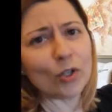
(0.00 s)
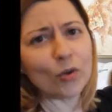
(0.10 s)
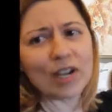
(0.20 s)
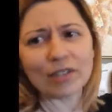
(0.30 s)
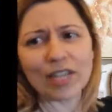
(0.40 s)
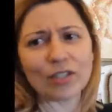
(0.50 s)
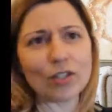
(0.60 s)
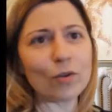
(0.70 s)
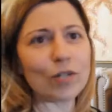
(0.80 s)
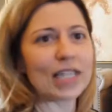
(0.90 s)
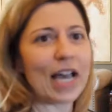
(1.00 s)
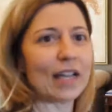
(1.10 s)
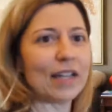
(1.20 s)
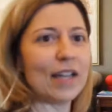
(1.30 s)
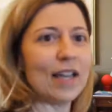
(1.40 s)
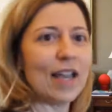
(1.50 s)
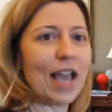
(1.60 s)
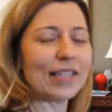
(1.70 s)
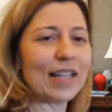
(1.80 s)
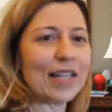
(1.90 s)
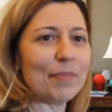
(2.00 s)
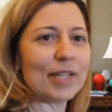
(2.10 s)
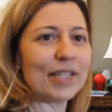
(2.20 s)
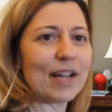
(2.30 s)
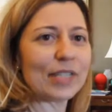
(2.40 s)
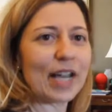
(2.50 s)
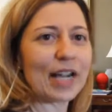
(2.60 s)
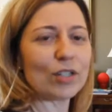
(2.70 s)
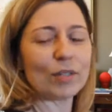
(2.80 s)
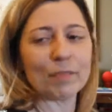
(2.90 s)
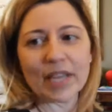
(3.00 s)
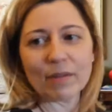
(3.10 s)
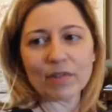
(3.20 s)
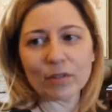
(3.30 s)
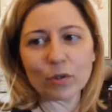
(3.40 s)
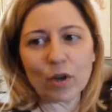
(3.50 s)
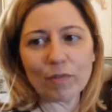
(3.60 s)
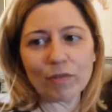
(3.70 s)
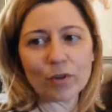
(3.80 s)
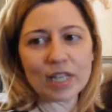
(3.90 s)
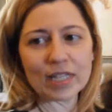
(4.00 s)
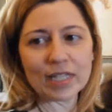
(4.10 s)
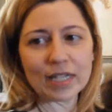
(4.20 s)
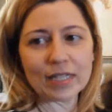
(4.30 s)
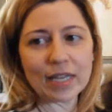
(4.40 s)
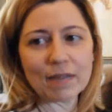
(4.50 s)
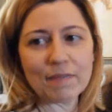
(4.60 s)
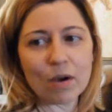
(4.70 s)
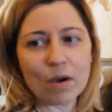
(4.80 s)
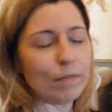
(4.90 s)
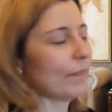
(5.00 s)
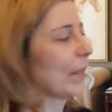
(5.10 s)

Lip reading: Who else has noticed that? Has anybody else actually played with a toy before that said, "Take me home"?